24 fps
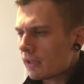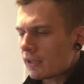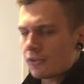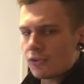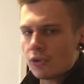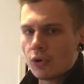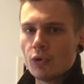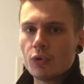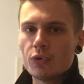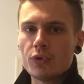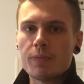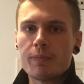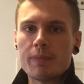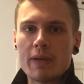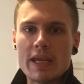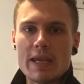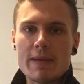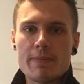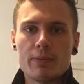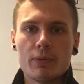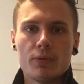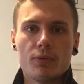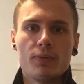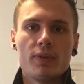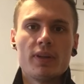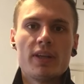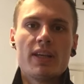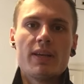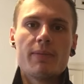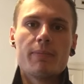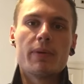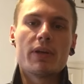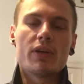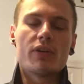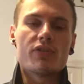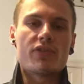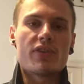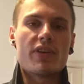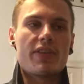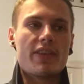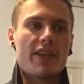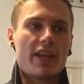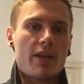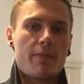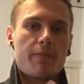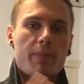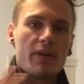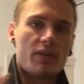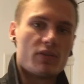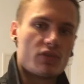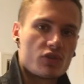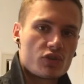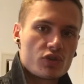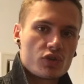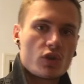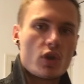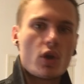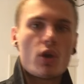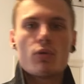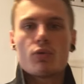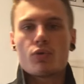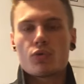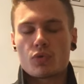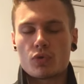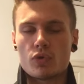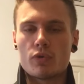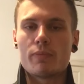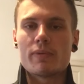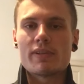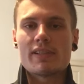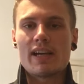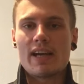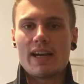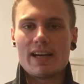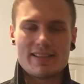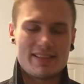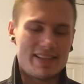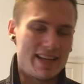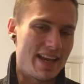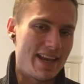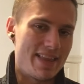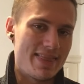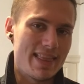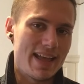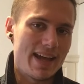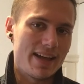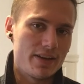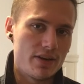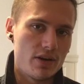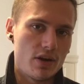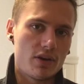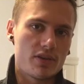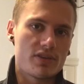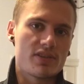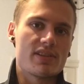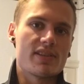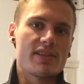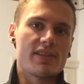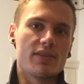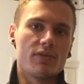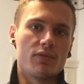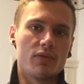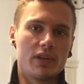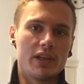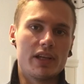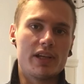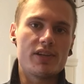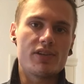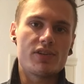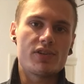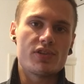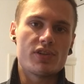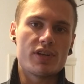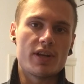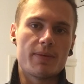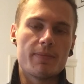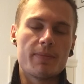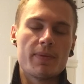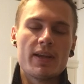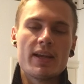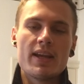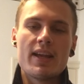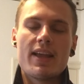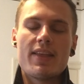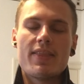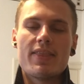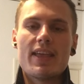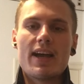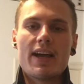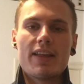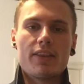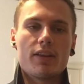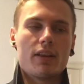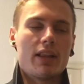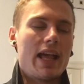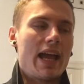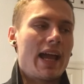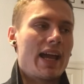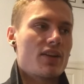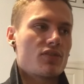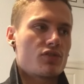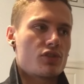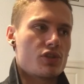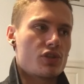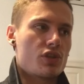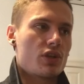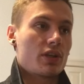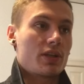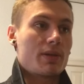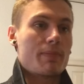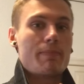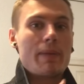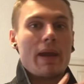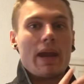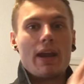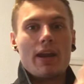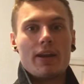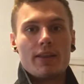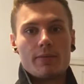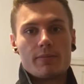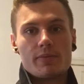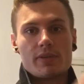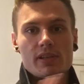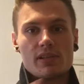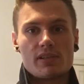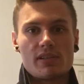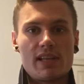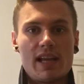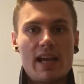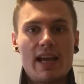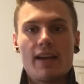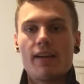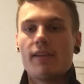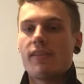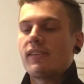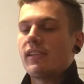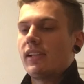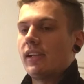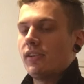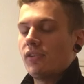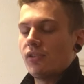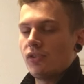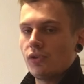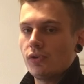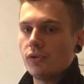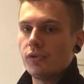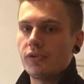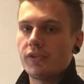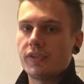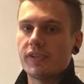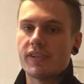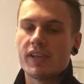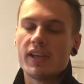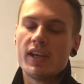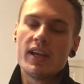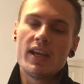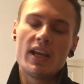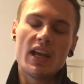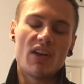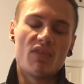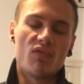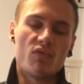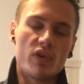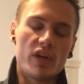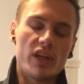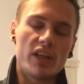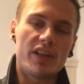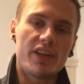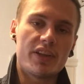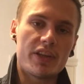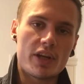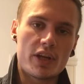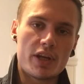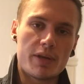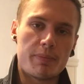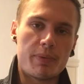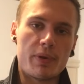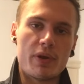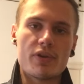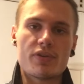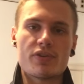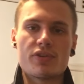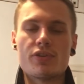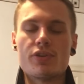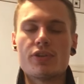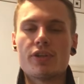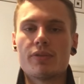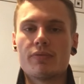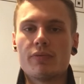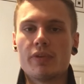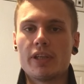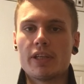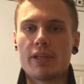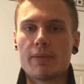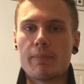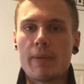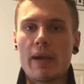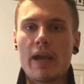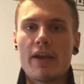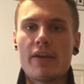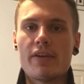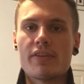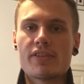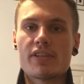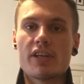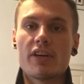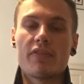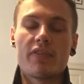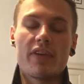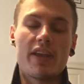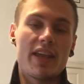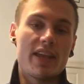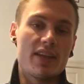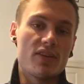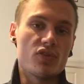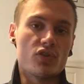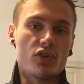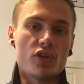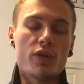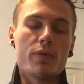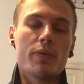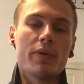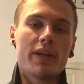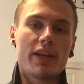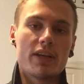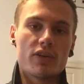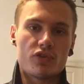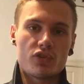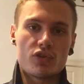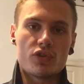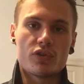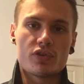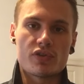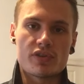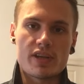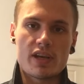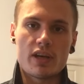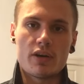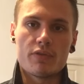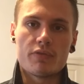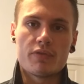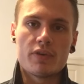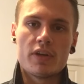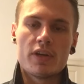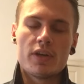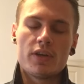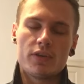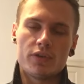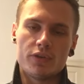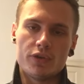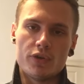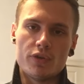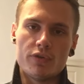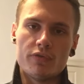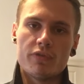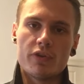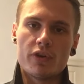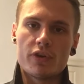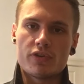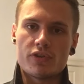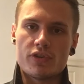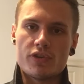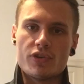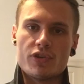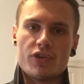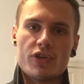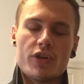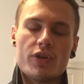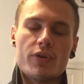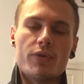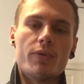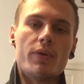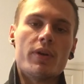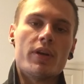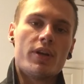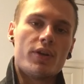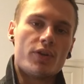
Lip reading: to other people because they have been so traumatized in that narcissistic relationship that they'll actually start comparing themselves to outside sources. And really the only person you can really compare yourself is you against yourself, you versus you